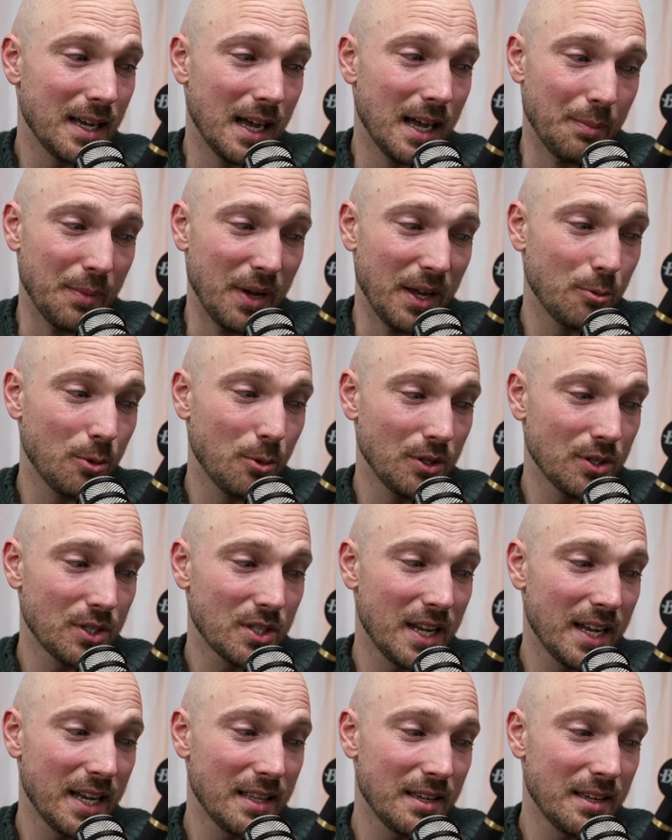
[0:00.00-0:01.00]
Um, I will
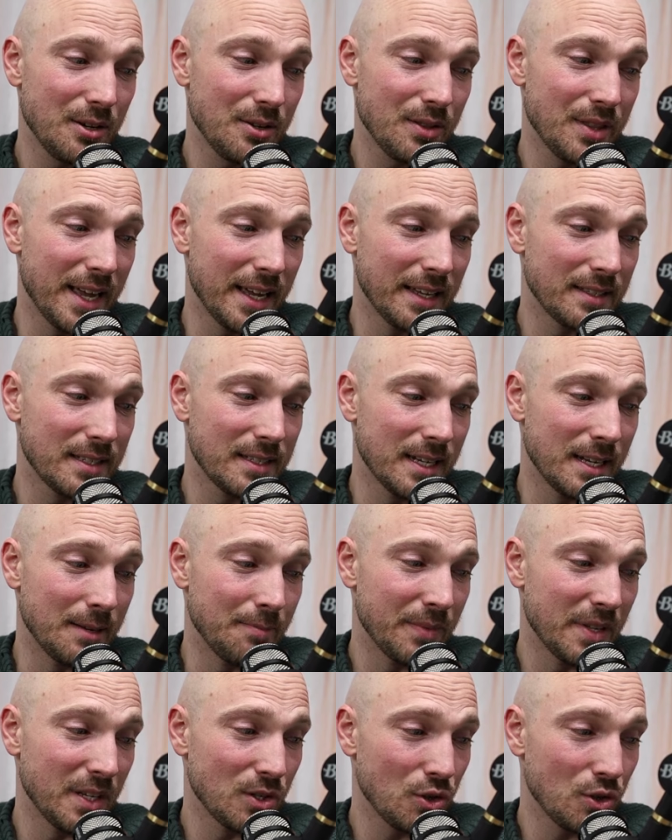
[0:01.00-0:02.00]
say, though, that
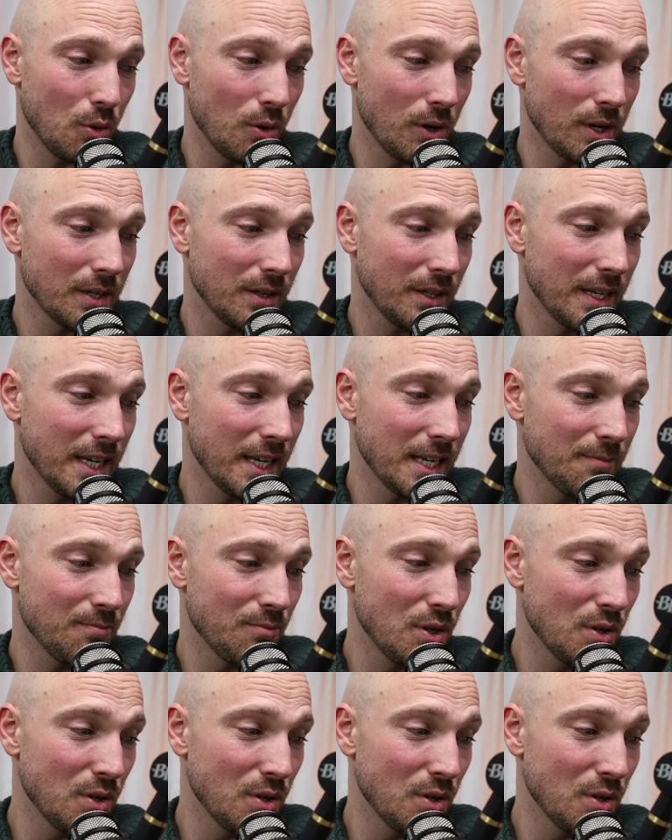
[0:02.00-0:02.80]
um, historically,